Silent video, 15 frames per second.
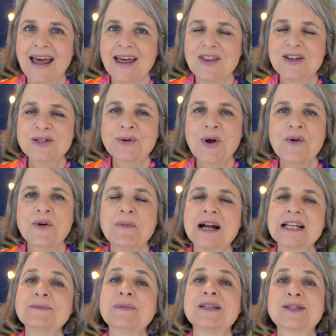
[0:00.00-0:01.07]
This quote
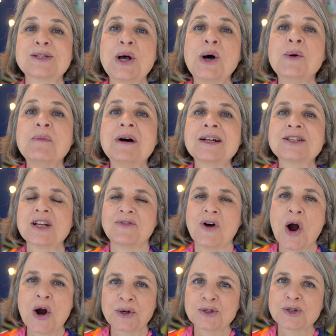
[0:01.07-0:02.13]
reminds me so much of
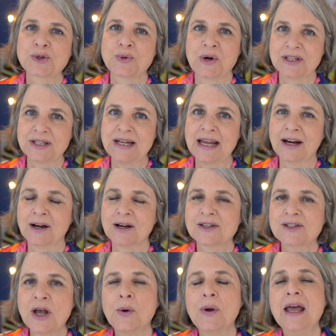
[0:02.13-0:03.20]
Arnold Schwarzenegger.
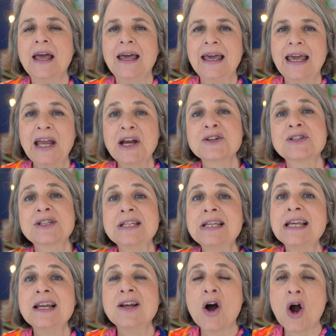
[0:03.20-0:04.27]
So here's
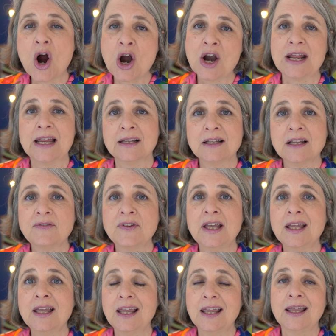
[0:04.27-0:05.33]
teen Arnie
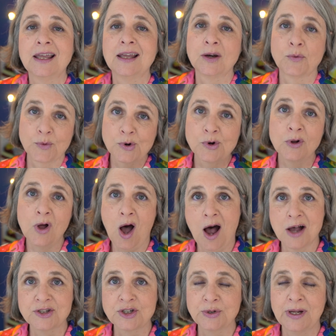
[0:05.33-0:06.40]
living in rural
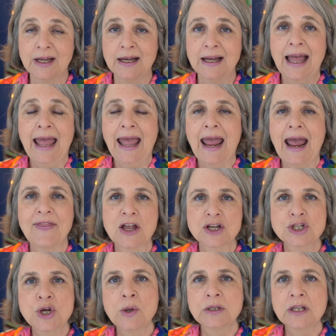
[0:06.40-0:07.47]
Austria, and they
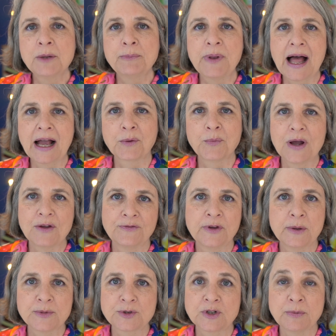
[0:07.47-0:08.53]
show a little black and white
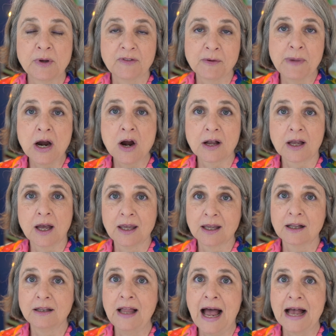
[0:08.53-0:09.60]
film strip of America
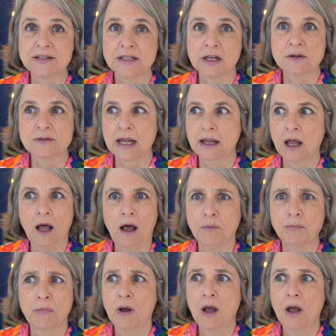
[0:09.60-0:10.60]
in class, and he goes like, oh,